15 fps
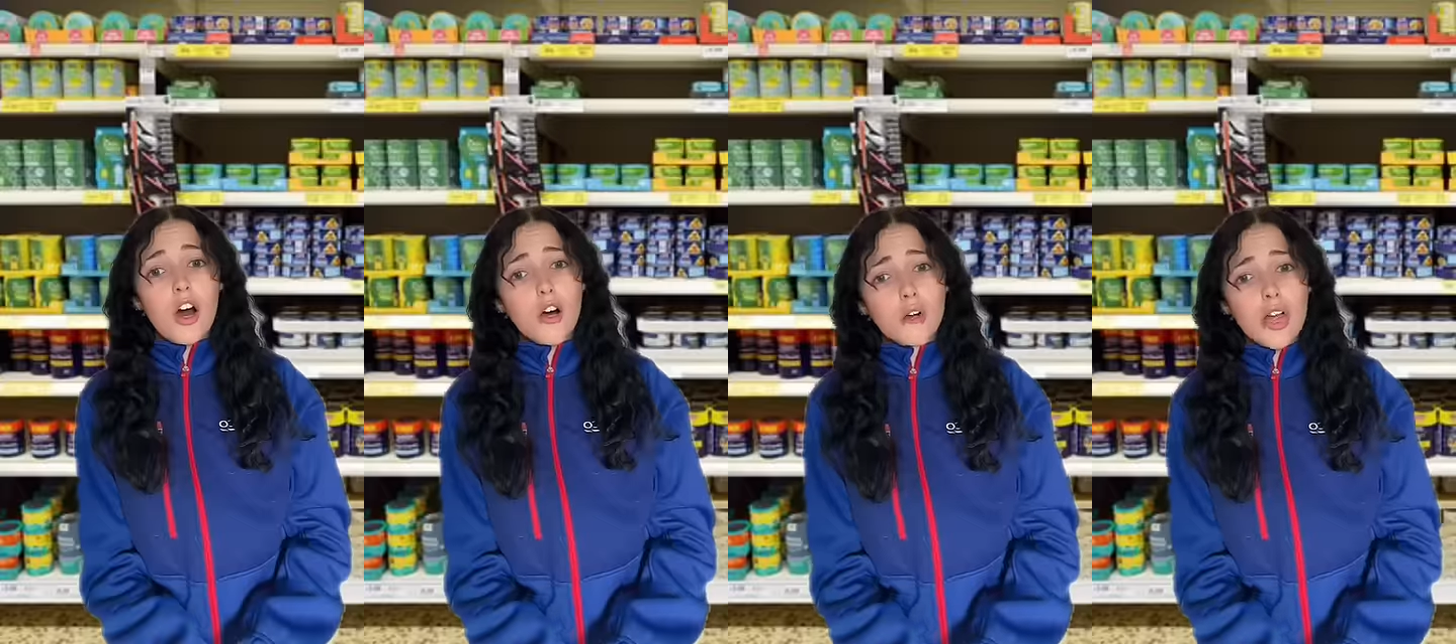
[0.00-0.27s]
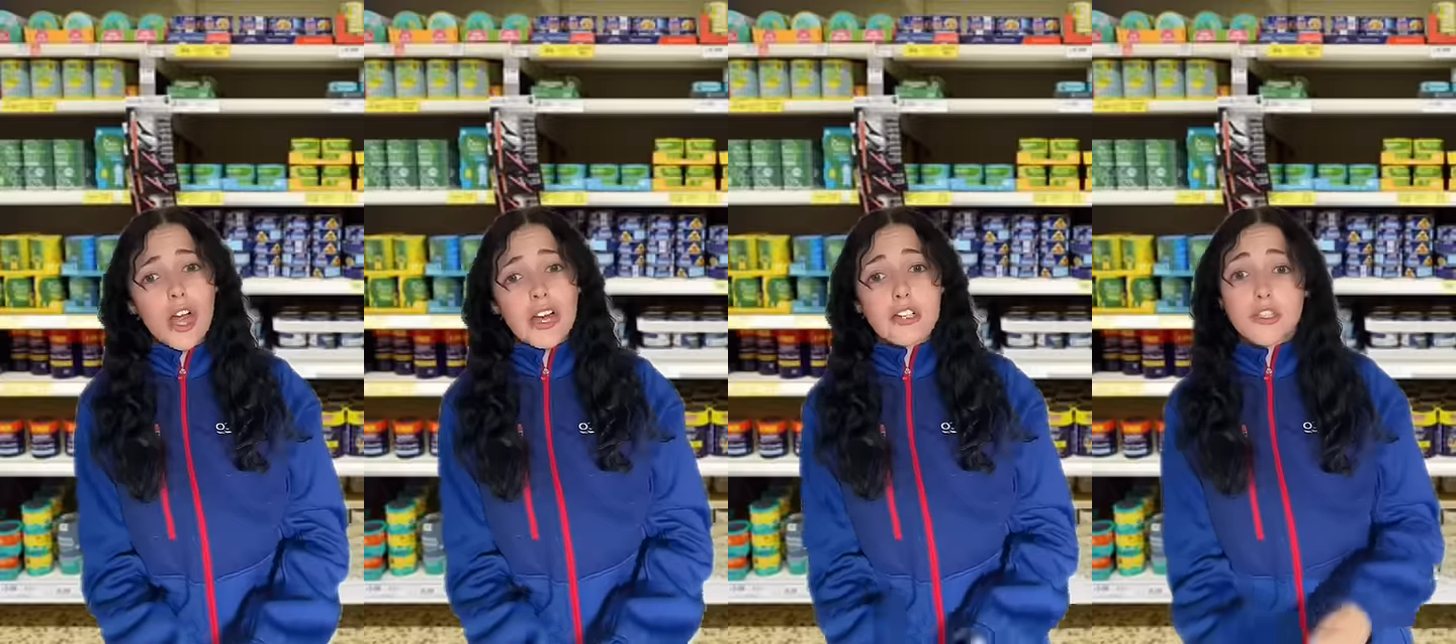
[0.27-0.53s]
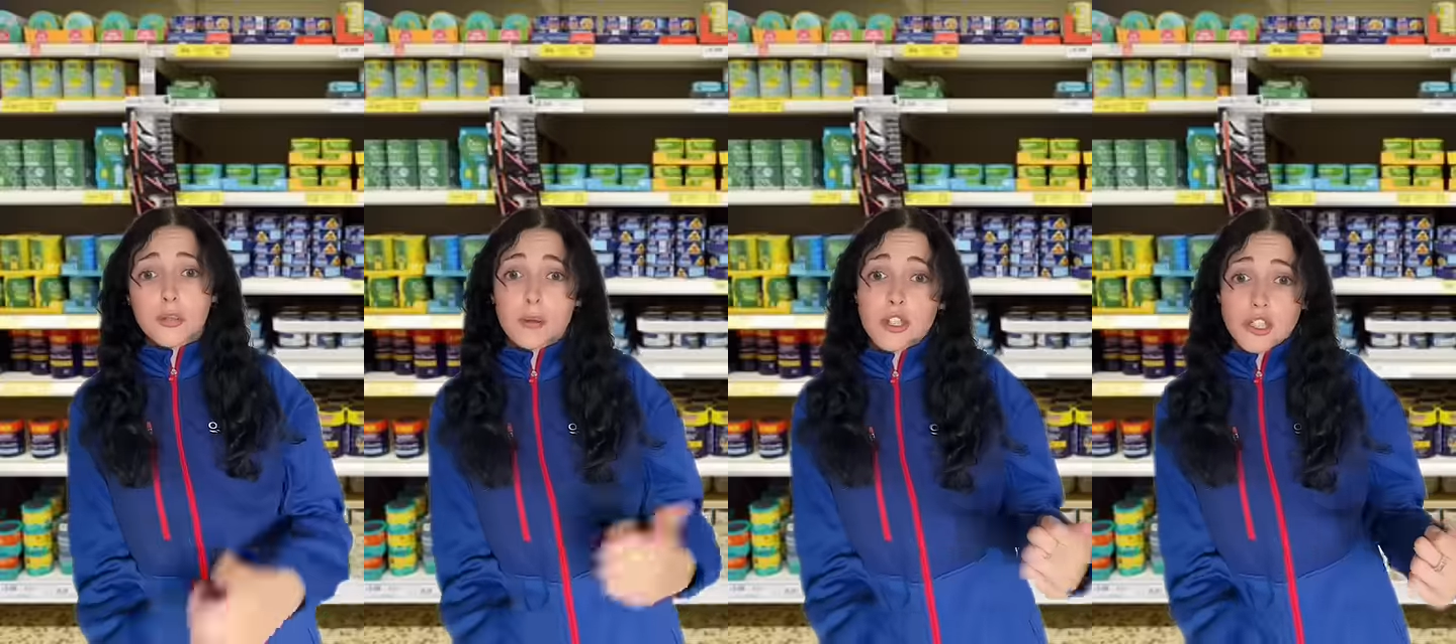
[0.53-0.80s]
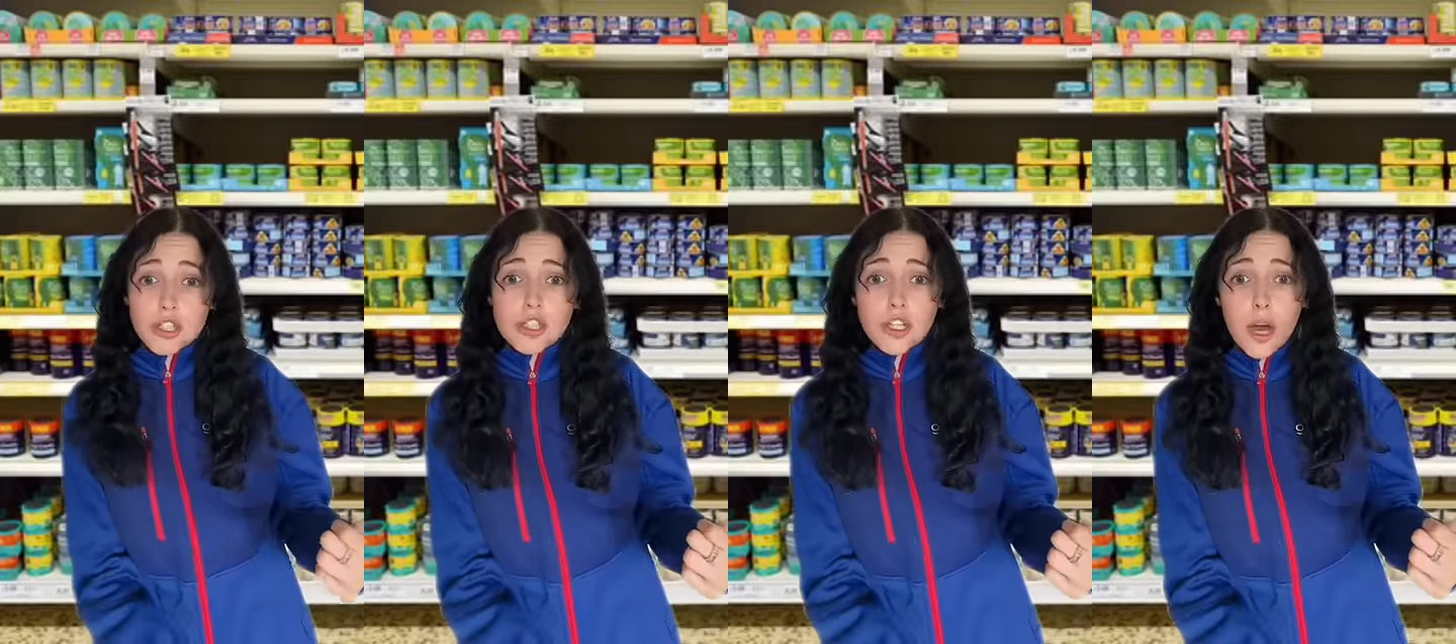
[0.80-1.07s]
Okay, do you want
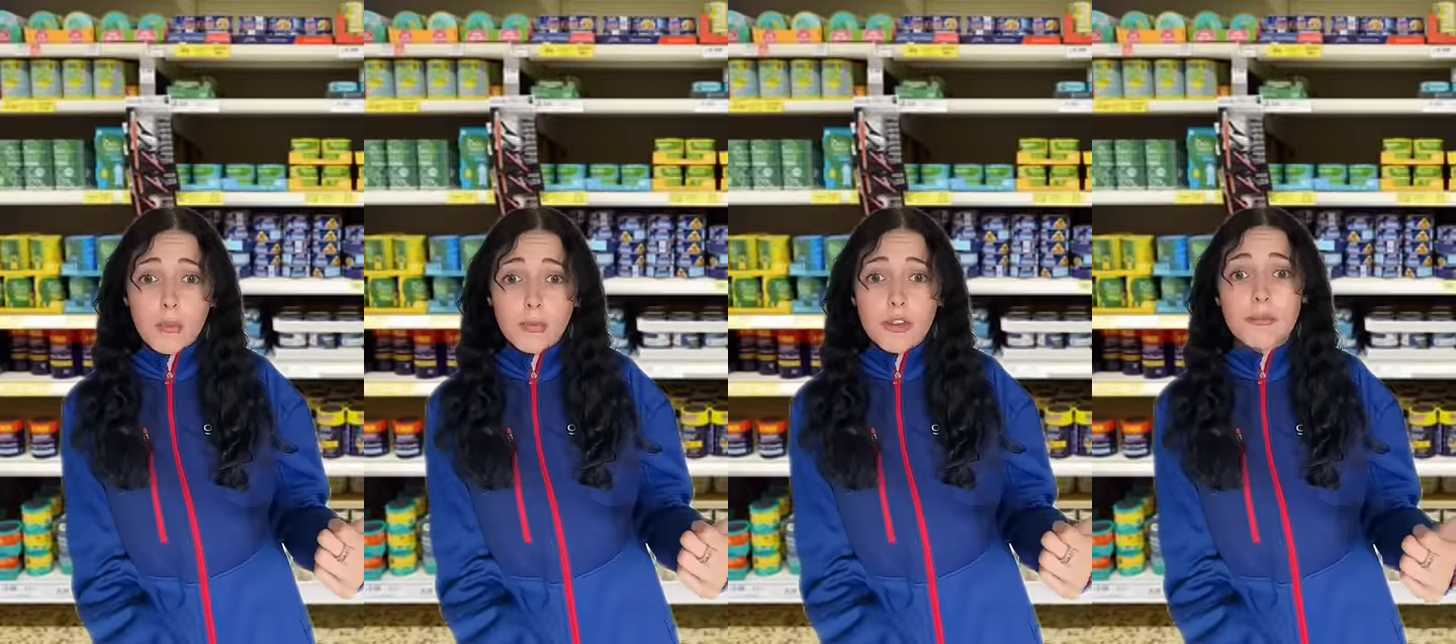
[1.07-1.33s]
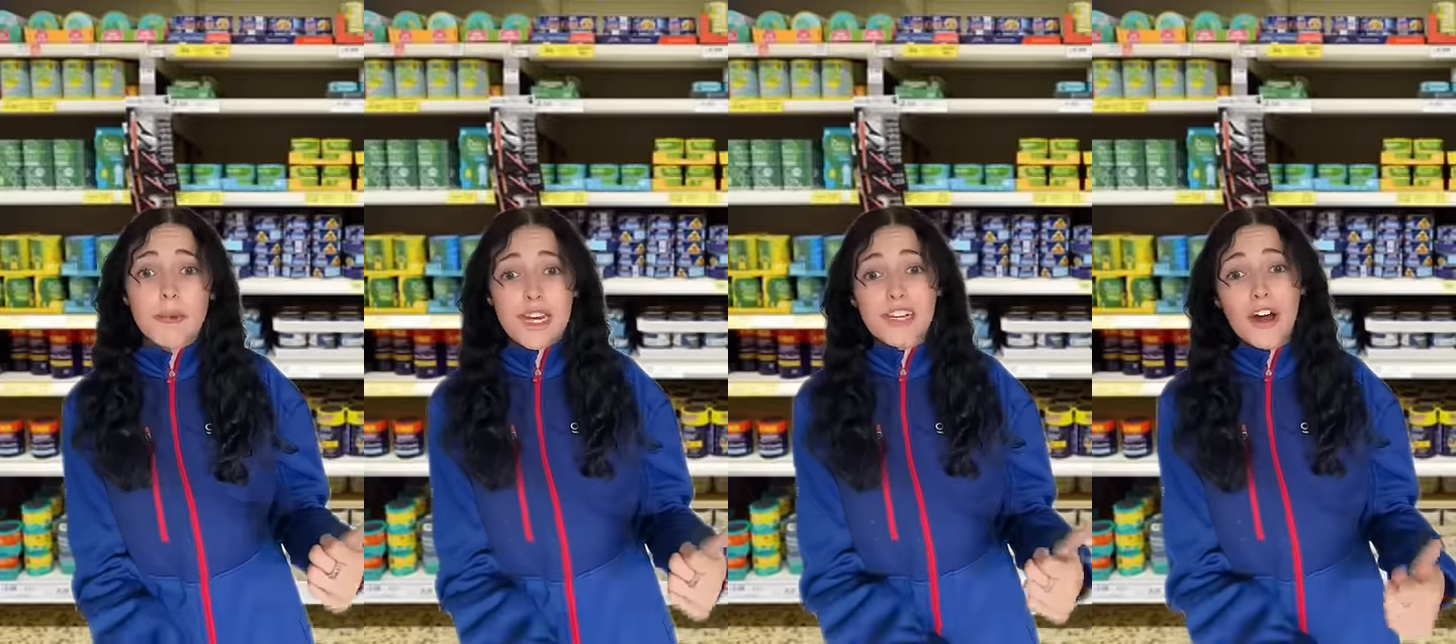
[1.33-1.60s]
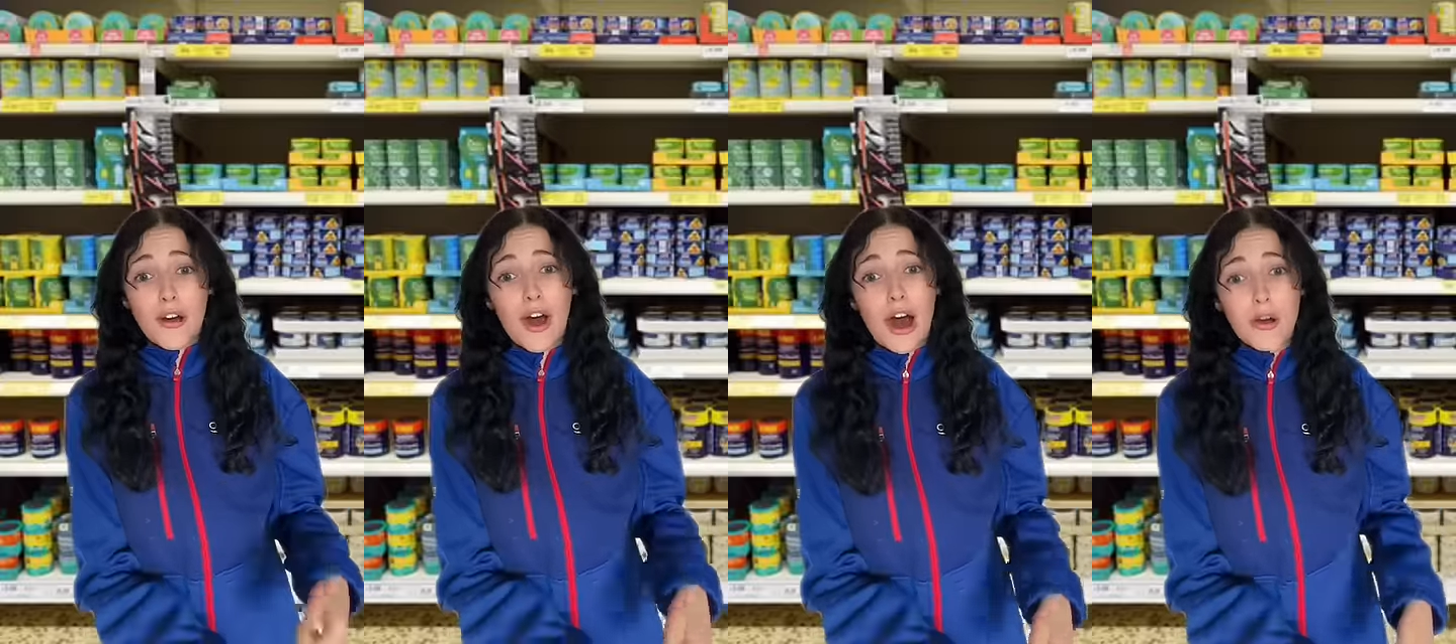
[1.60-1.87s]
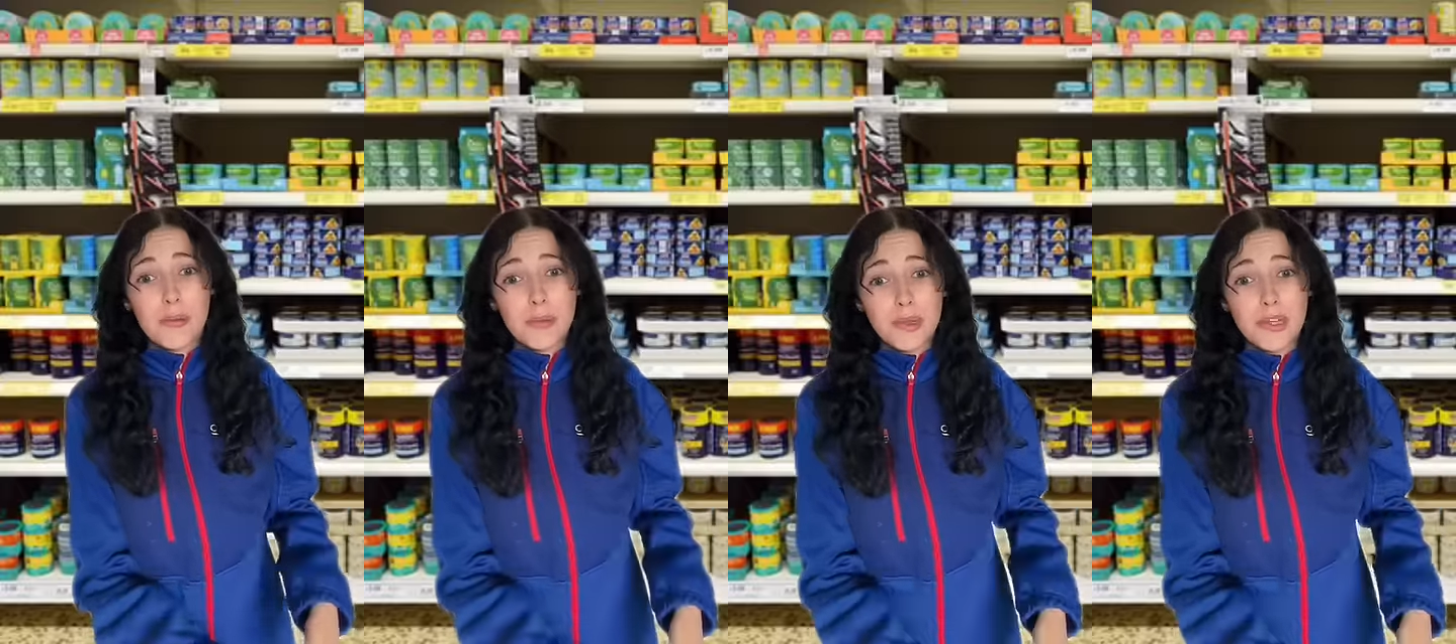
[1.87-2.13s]
to just come with me and I'll help